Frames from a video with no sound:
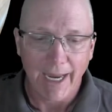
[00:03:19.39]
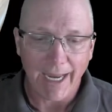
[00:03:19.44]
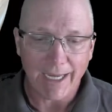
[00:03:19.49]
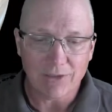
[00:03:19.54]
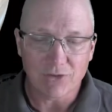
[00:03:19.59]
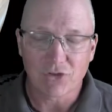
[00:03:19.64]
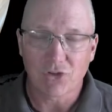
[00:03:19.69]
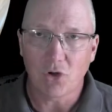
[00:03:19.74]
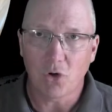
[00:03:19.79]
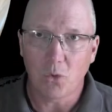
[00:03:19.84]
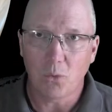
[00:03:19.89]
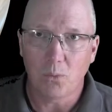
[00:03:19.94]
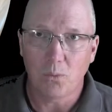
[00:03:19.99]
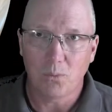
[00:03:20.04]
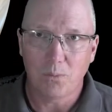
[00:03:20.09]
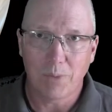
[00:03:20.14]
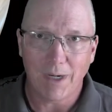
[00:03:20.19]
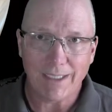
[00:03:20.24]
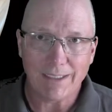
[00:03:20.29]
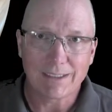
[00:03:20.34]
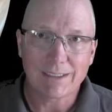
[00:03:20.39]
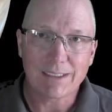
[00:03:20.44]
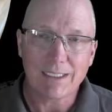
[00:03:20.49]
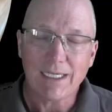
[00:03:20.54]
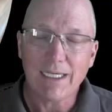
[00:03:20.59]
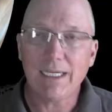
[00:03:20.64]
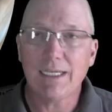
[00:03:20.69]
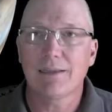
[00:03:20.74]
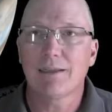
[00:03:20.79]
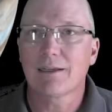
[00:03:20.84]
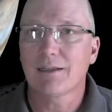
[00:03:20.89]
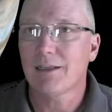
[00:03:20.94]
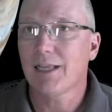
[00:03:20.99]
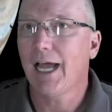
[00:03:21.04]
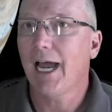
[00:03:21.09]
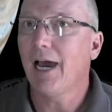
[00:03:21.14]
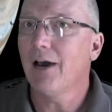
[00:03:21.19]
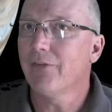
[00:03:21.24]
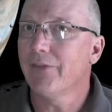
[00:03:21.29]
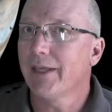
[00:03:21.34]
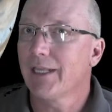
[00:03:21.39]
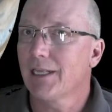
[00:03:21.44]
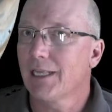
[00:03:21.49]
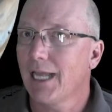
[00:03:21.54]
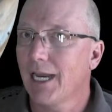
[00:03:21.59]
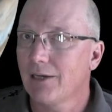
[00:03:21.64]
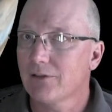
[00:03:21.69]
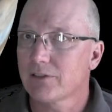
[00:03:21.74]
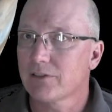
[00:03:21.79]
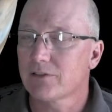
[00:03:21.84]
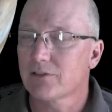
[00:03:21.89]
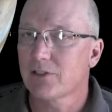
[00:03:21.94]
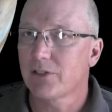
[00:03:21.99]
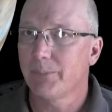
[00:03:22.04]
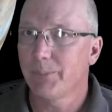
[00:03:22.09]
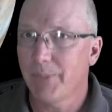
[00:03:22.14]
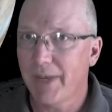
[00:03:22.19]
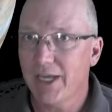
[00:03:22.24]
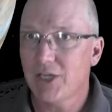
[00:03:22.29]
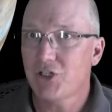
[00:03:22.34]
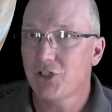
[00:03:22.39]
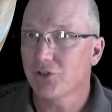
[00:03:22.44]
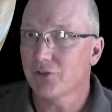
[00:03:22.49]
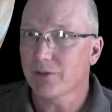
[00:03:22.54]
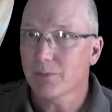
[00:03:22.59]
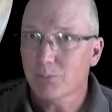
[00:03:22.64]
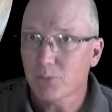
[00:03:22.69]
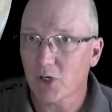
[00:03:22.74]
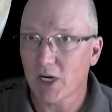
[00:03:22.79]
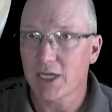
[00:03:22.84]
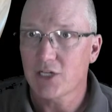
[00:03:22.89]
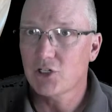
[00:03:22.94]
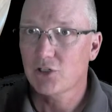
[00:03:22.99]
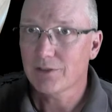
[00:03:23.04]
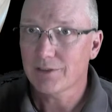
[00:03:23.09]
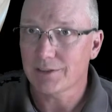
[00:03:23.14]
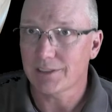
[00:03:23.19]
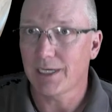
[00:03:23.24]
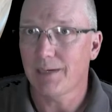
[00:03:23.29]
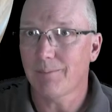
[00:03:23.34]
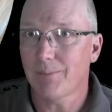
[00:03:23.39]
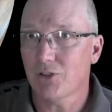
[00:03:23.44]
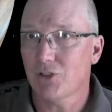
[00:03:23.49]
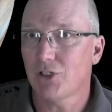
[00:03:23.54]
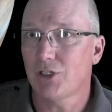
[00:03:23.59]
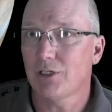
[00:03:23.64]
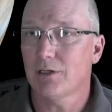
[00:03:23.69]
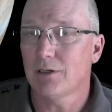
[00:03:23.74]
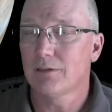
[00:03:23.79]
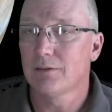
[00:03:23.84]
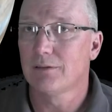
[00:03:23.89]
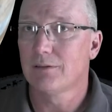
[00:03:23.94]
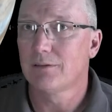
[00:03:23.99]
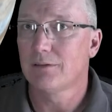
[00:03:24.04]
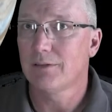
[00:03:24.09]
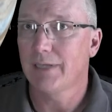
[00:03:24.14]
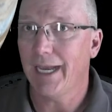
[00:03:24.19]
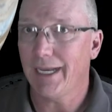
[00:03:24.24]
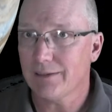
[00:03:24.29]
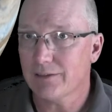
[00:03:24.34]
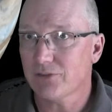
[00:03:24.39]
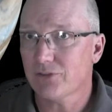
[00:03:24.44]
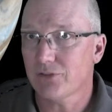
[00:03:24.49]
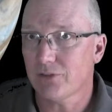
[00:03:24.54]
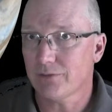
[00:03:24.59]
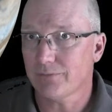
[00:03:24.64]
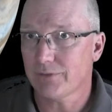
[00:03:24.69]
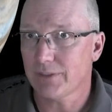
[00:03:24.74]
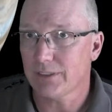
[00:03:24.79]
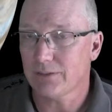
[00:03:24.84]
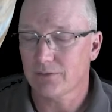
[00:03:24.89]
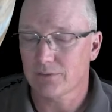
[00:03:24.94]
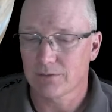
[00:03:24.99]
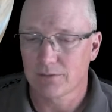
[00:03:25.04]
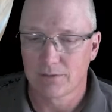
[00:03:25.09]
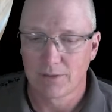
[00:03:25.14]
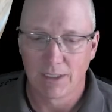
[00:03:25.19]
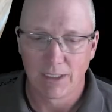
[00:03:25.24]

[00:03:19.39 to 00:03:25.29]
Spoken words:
And so by seeing the cloud, that allows us to measure the pressure and temperature at the surface,